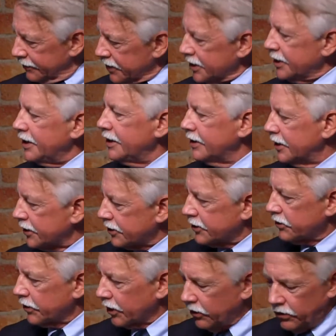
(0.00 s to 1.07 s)
have seen this
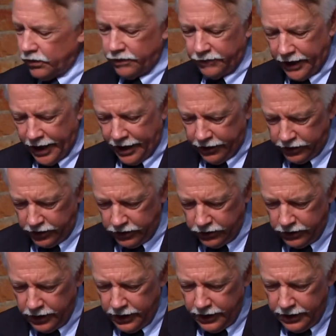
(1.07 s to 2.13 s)
sort of core
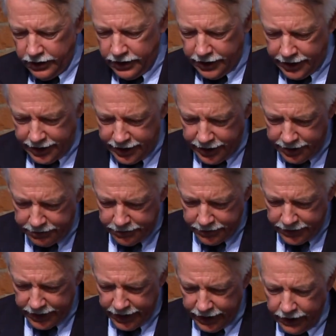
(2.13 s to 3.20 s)
value um,
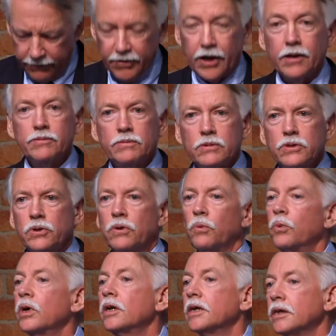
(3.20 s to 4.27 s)
that of our sort
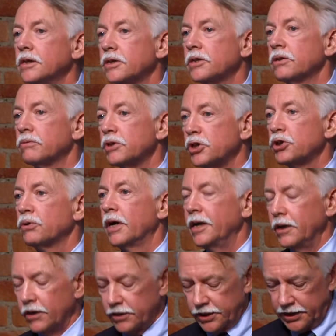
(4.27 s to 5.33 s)
of willingness to
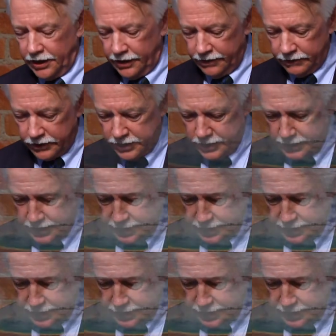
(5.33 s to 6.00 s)
restrain ourselves.